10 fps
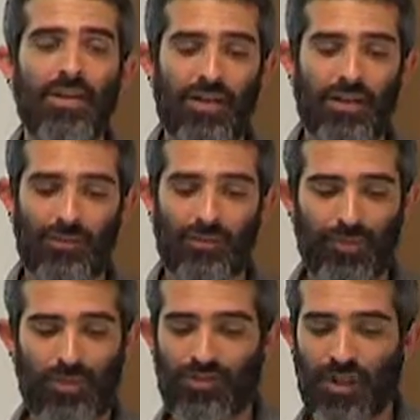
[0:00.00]
Um,
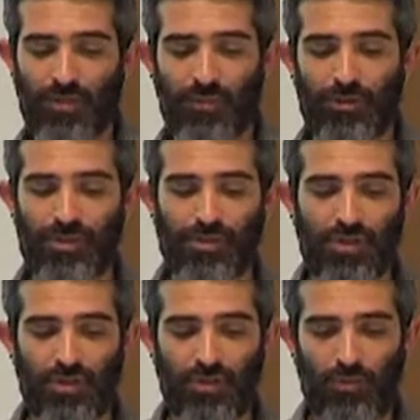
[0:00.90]
so I try to push
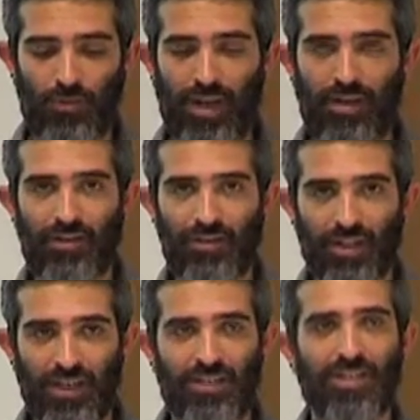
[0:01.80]
when there's
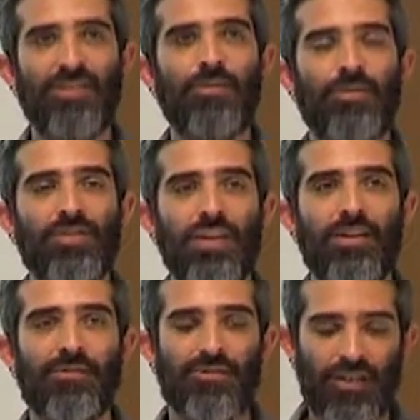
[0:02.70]
like a sensible set
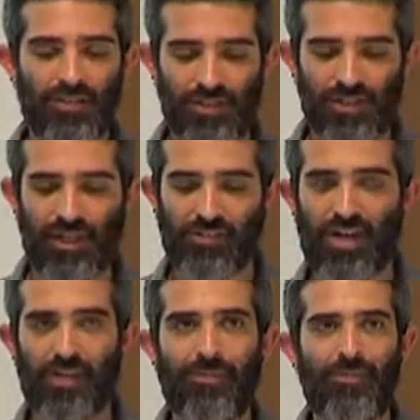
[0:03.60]
of changes, and I
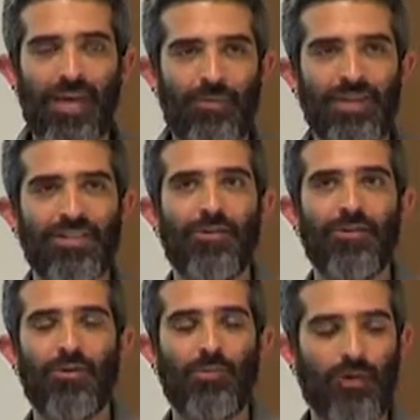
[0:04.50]
try to get myself
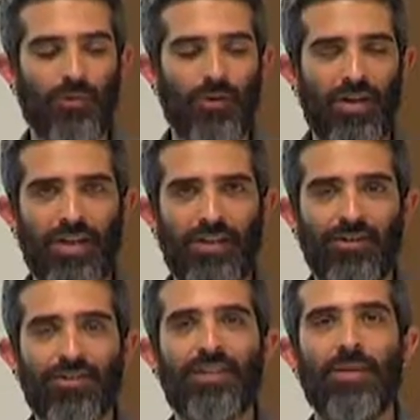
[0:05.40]
to a point where I can
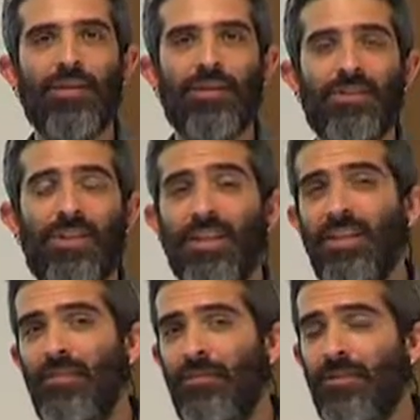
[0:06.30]
understand what I've done,
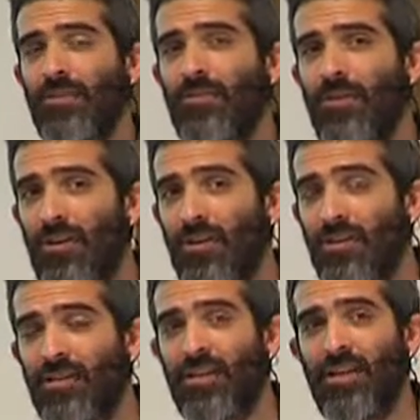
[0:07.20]
even if it's
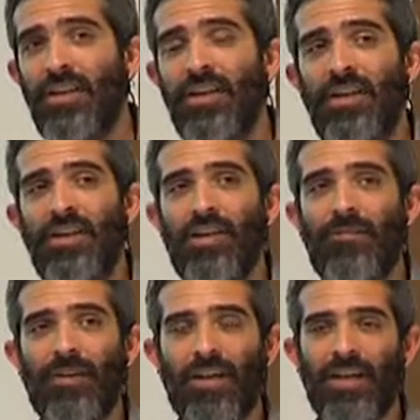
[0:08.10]
wrong.
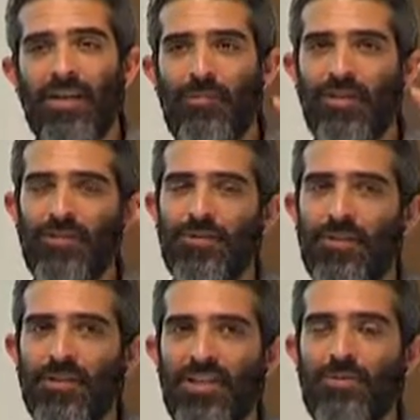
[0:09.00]
If I can get myself to a
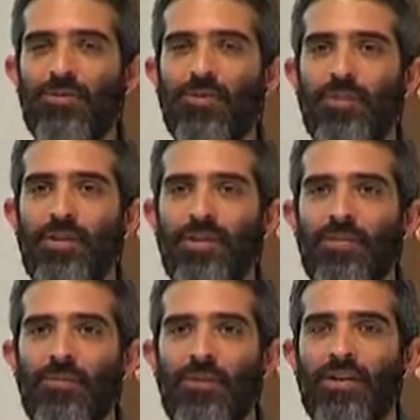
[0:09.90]
conceptual point
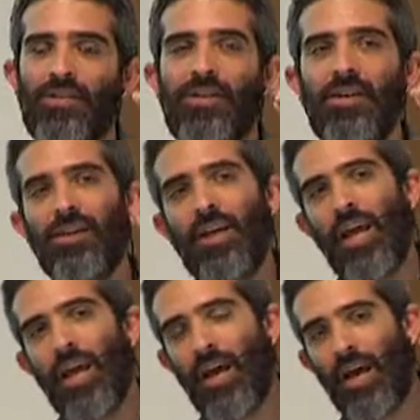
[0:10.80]
that where it's done,
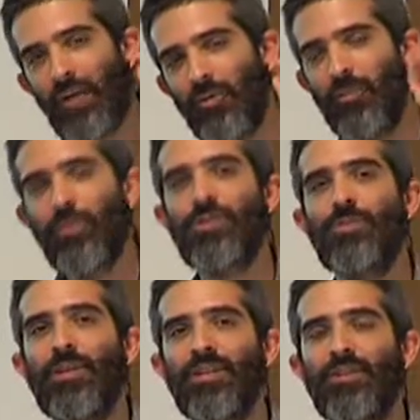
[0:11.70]
I will
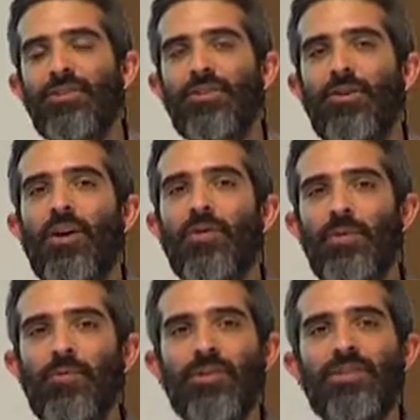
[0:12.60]
push my changes so other
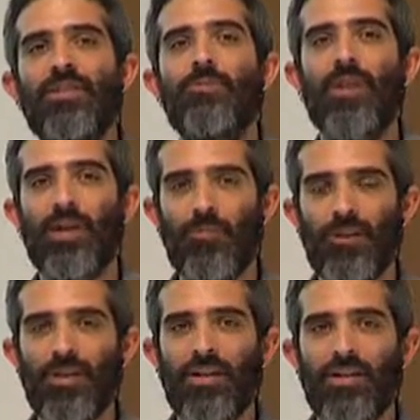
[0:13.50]
people can see what I'm
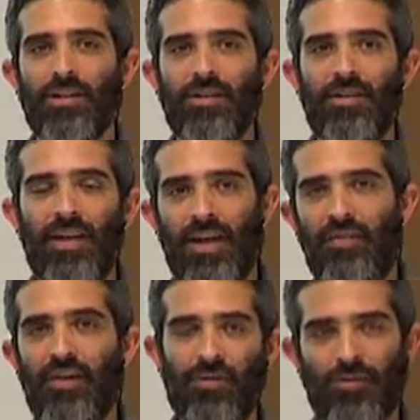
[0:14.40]
working on,
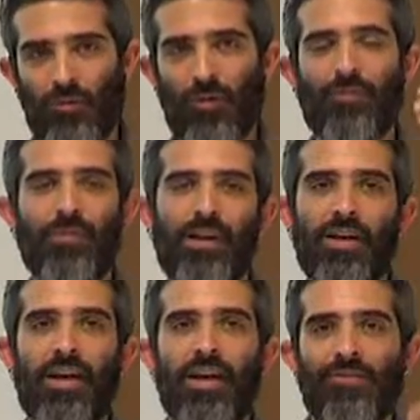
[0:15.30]
and then work from
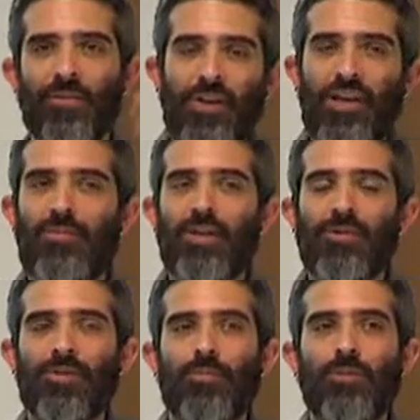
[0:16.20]
there. It's okay to
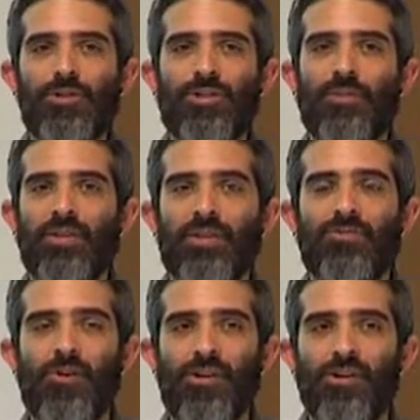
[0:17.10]
public to push something
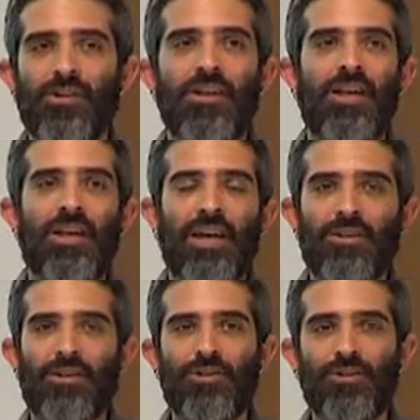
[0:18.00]
that's wrong,
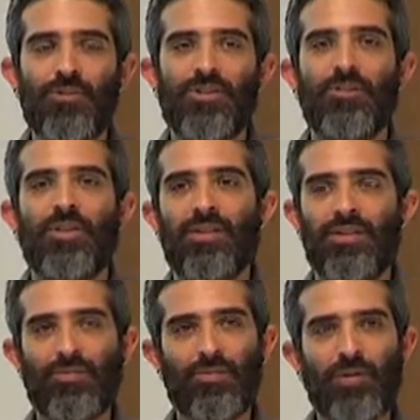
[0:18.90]
as long as you push something
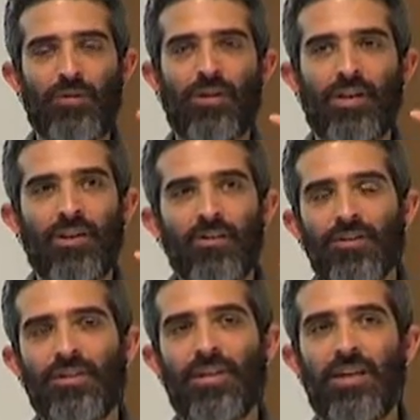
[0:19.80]
that people can
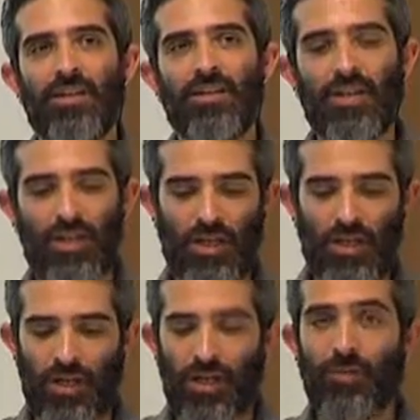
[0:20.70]
understand.
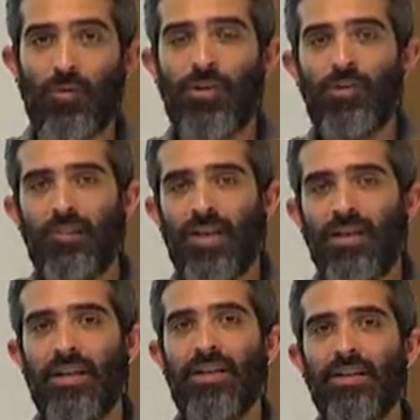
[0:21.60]
Um, when you make
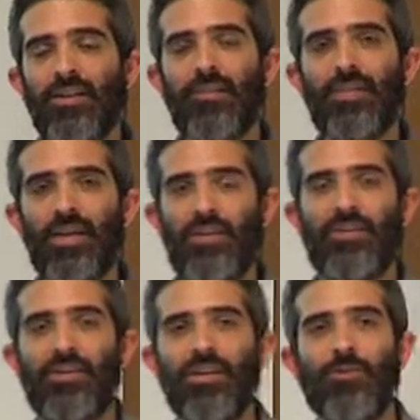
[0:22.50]
a Git
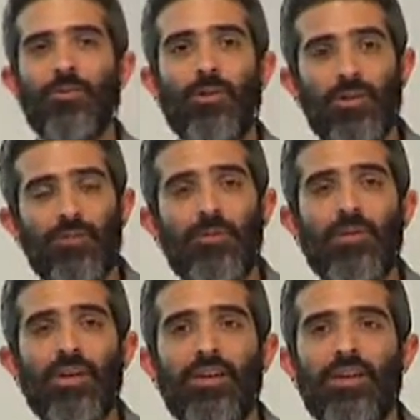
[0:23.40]
commit, if you're working with
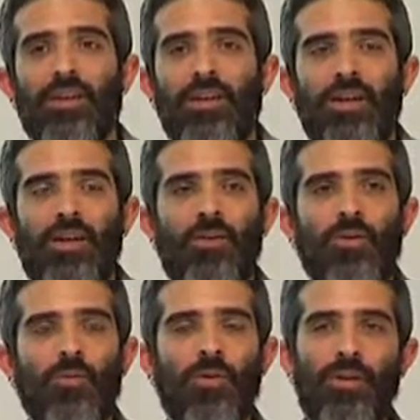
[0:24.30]
Git,
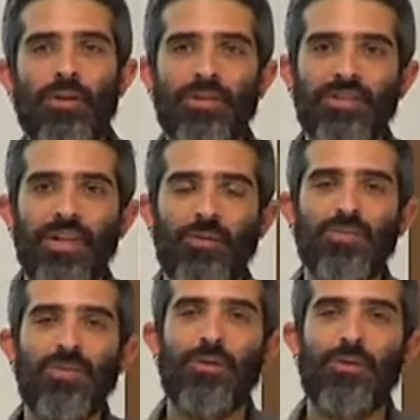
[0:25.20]
one of the things that helps me